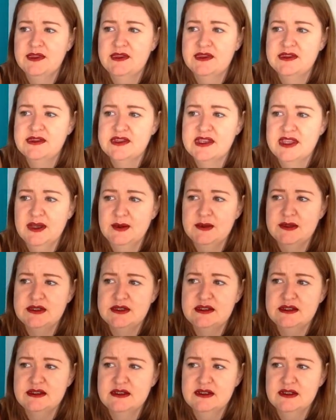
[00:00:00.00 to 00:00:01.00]
So that
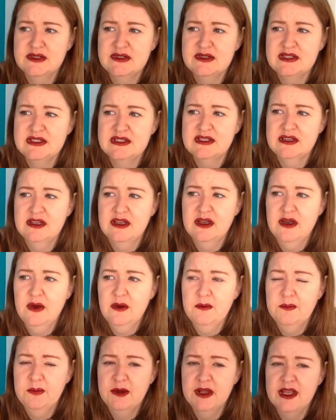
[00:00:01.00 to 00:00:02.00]
was
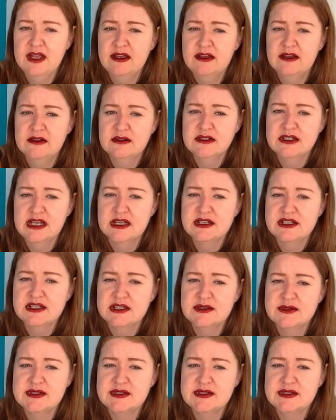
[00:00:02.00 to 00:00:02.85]
pretty good, actually.